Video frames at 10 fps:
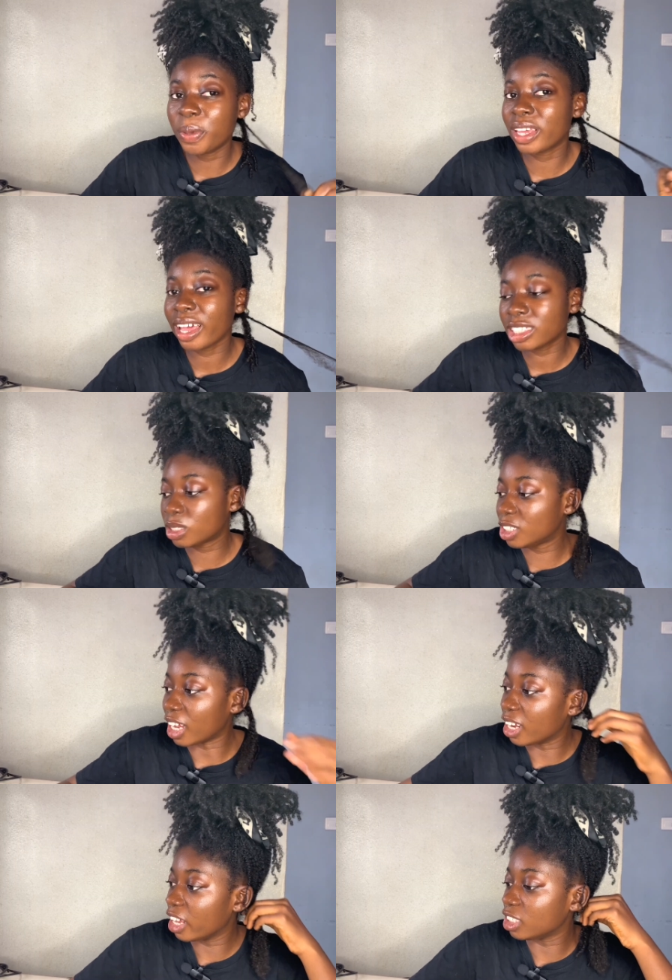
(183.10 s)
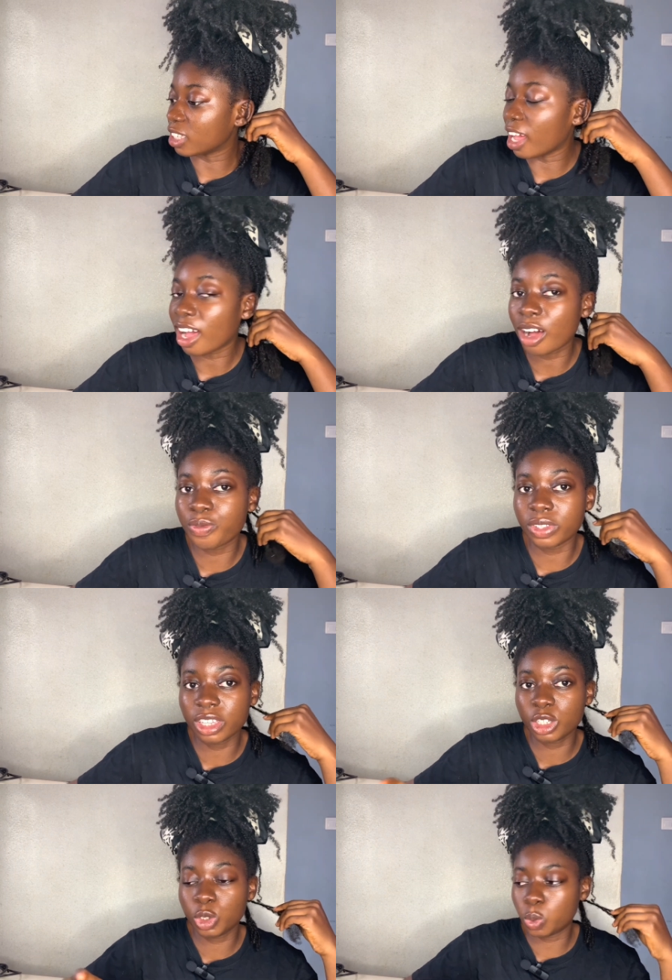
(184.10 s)
biggest challenge that I have with
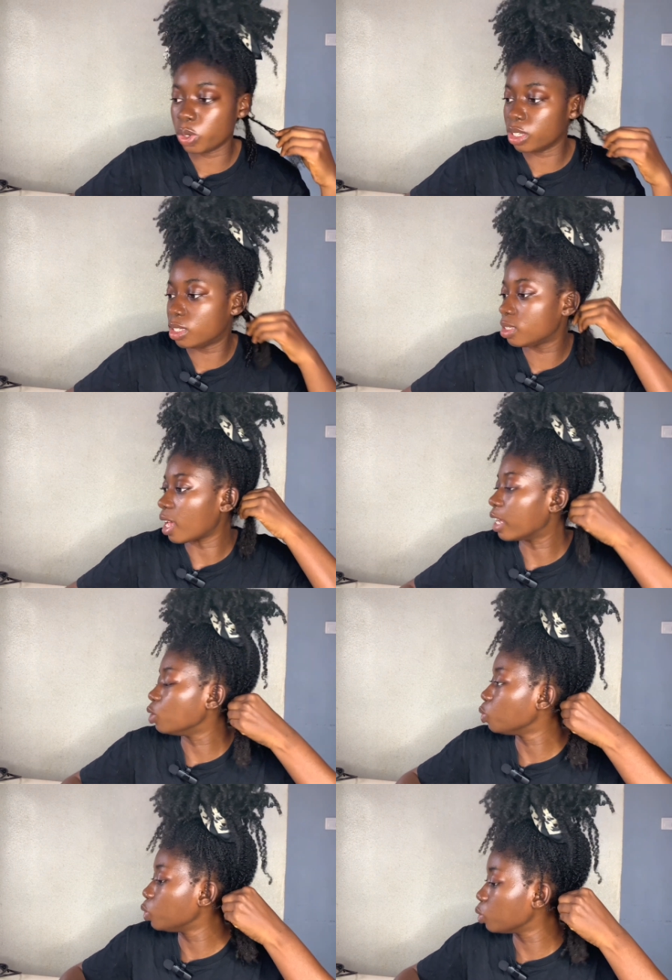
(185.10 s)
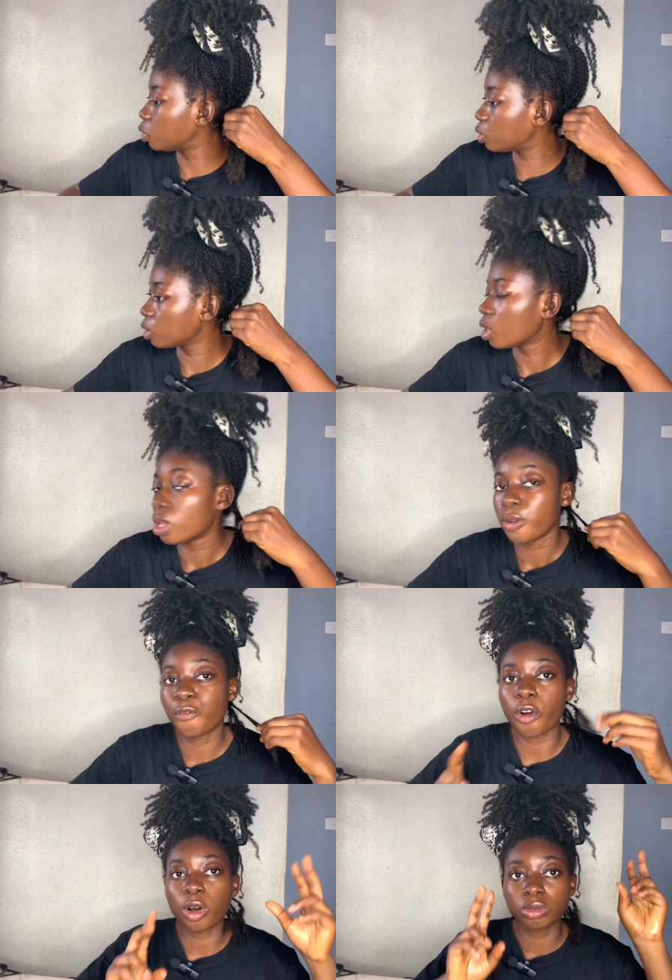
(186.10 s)
these twists are the roots
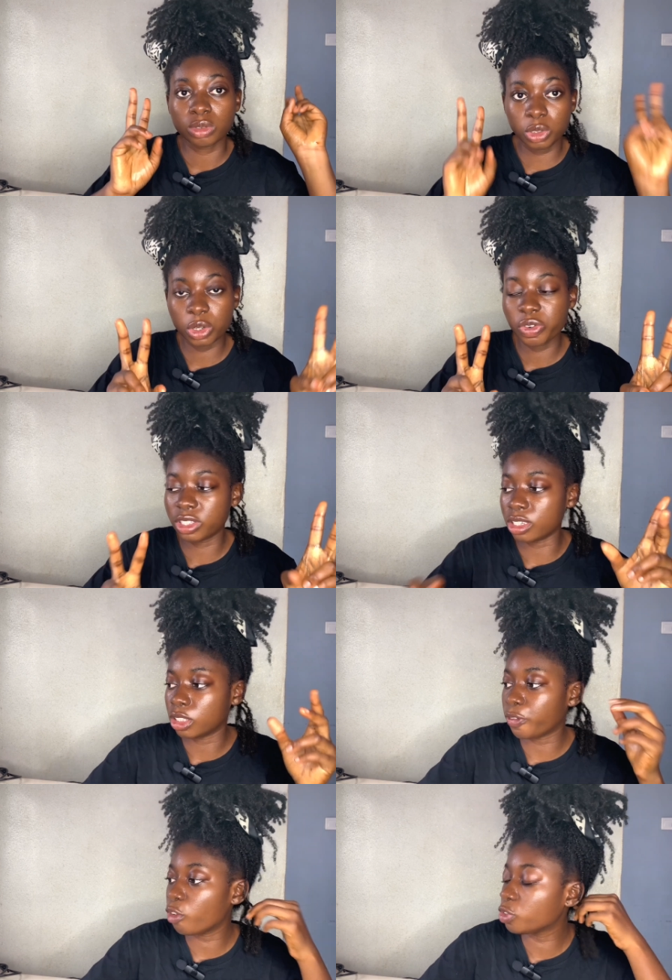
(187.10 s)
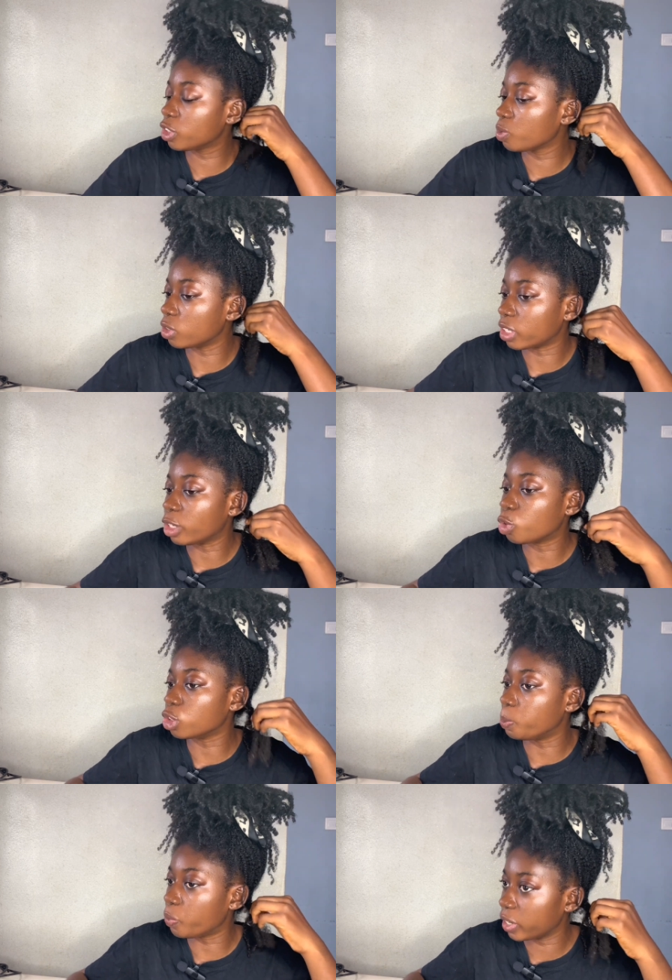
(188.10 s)
for 2 reasons. The first reason was that it was
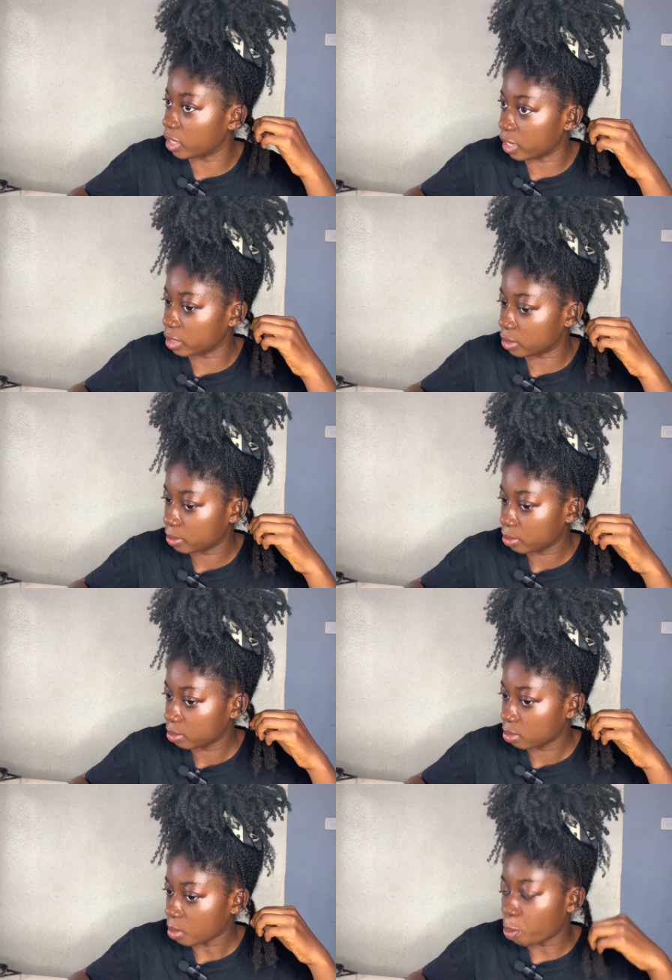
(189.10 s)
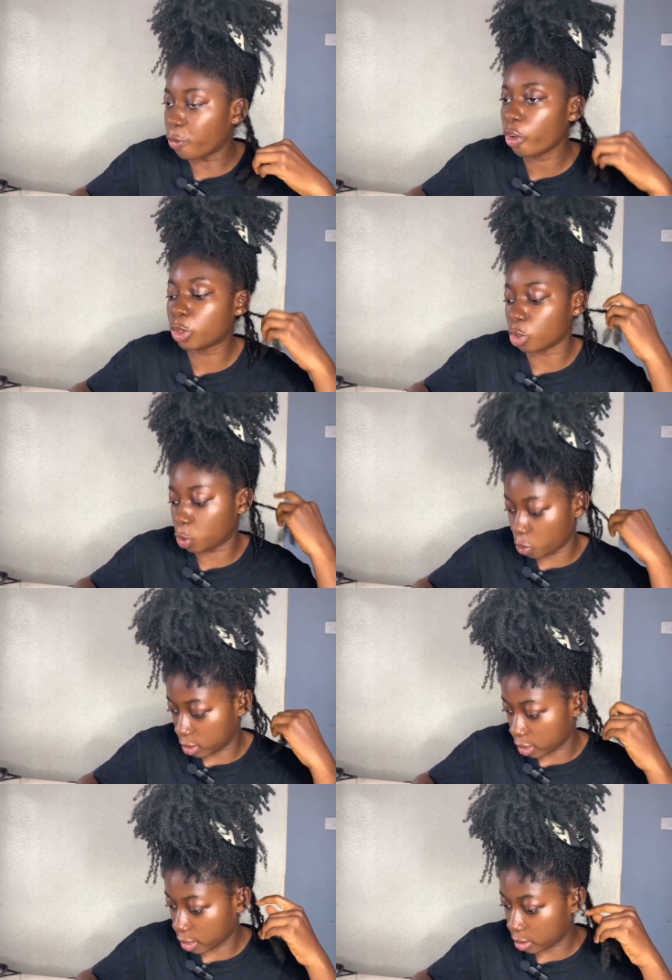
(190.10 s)
braided before it was
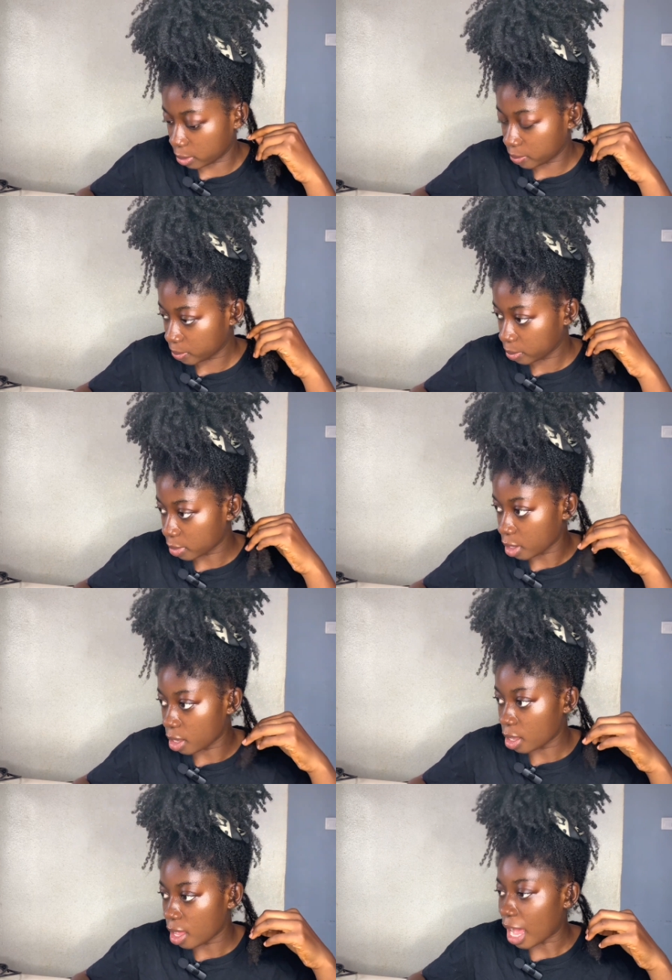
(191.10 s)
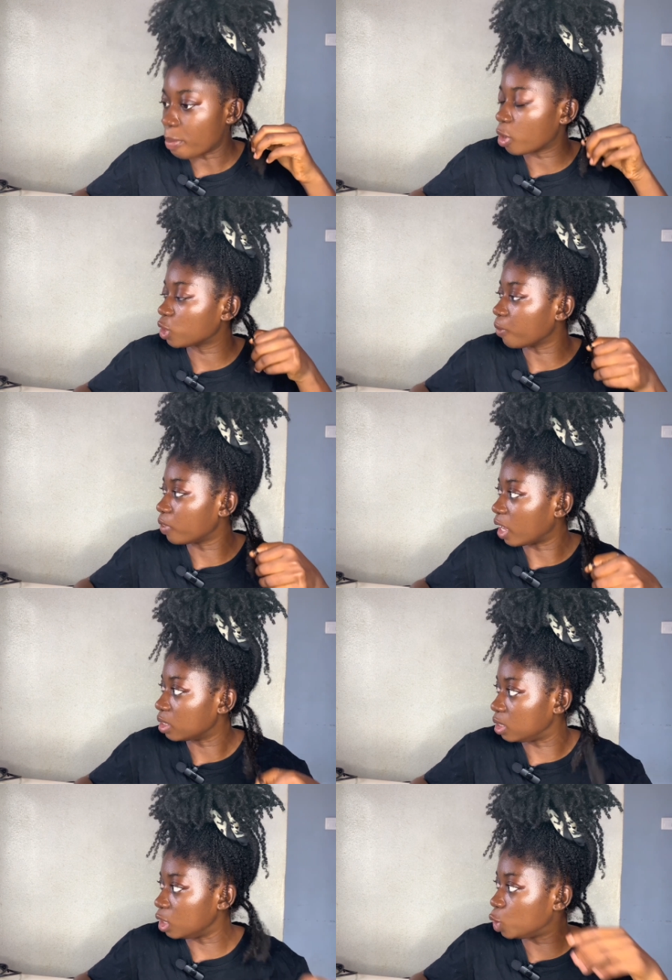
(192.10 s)
twisted. And because of
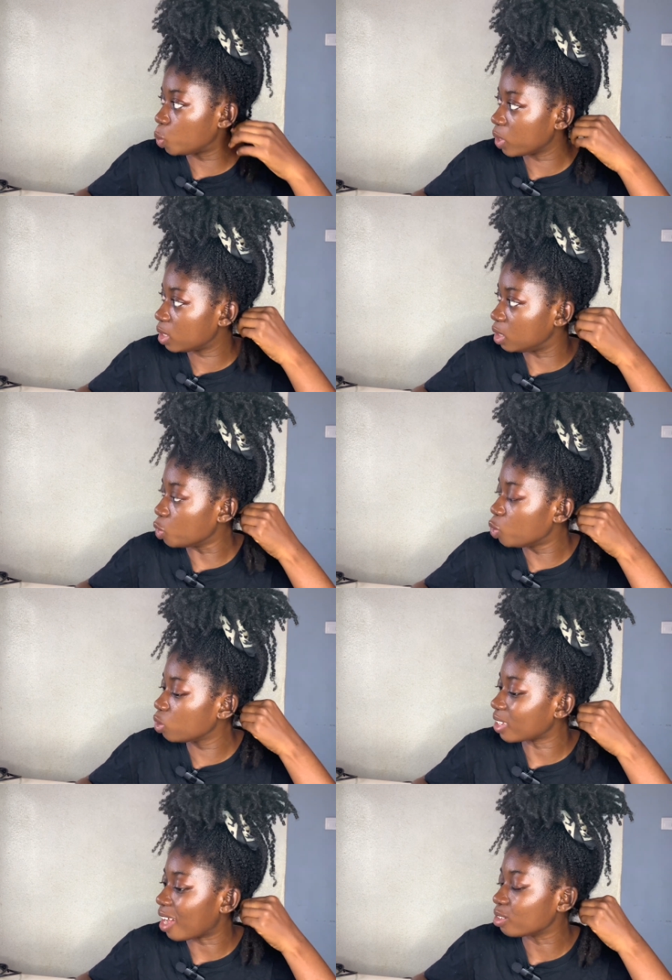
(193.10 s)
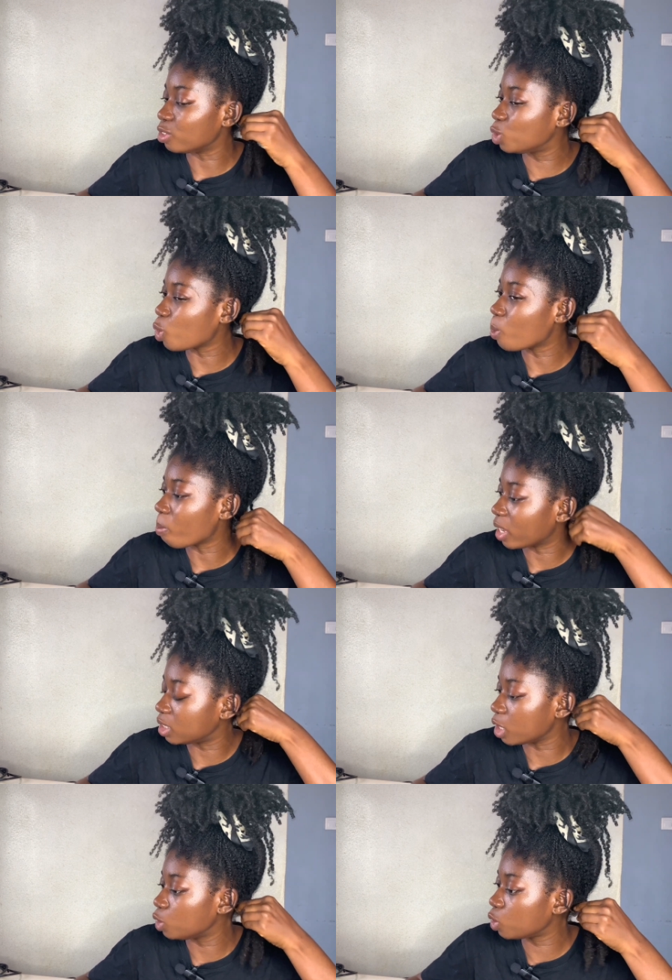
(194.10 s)
that, the roots are so
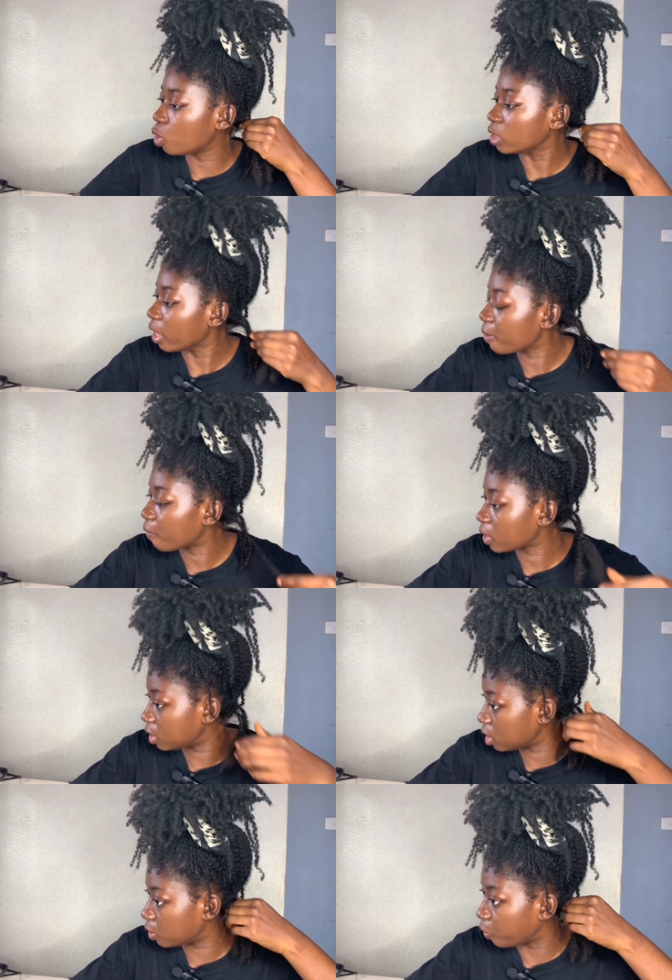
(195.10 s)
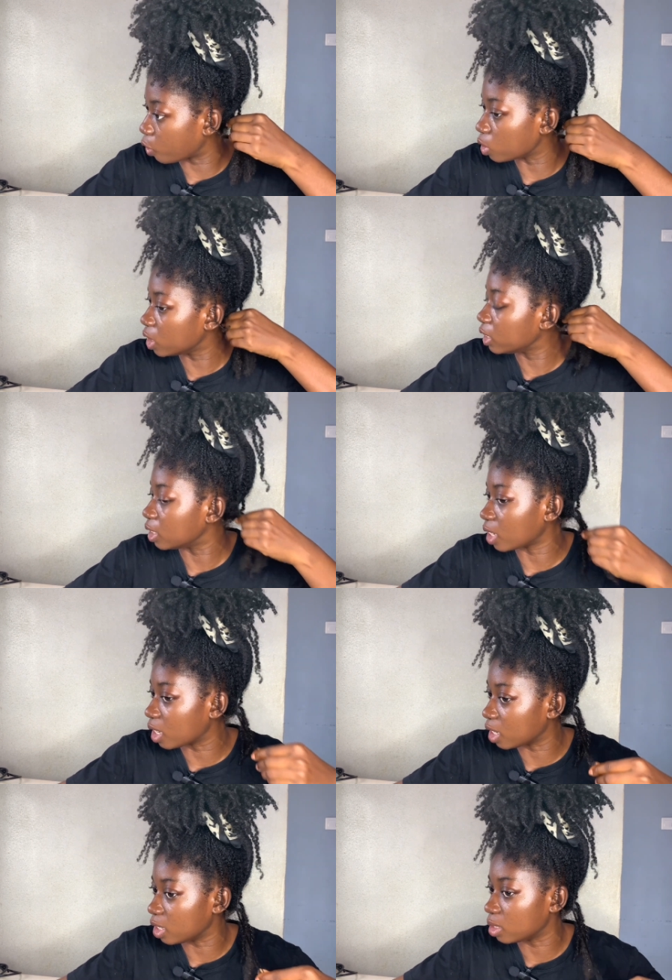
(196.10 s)
matted. So the emphasis for the
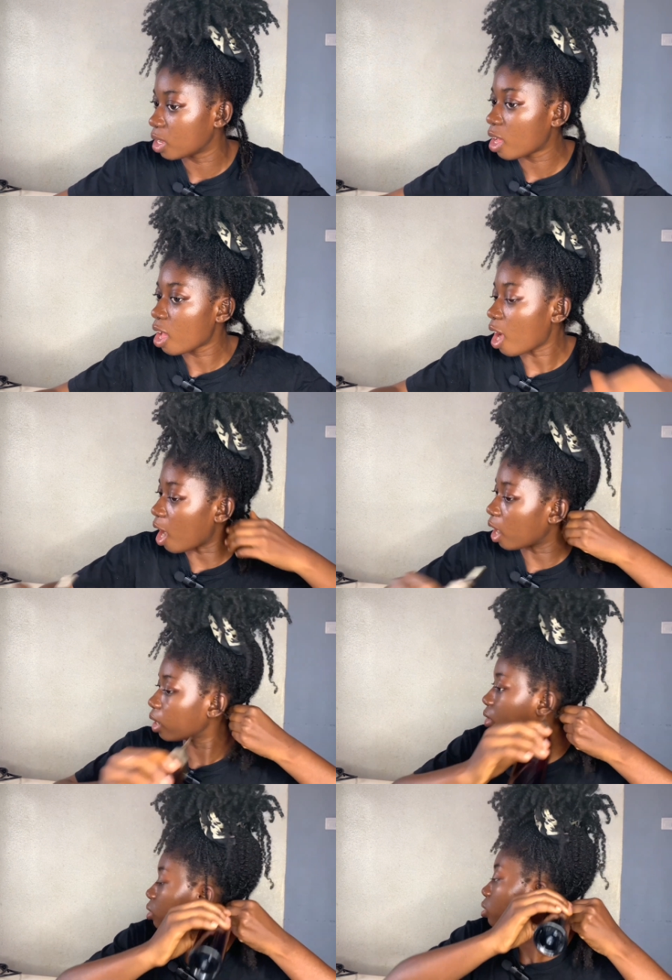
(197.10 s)
detangling are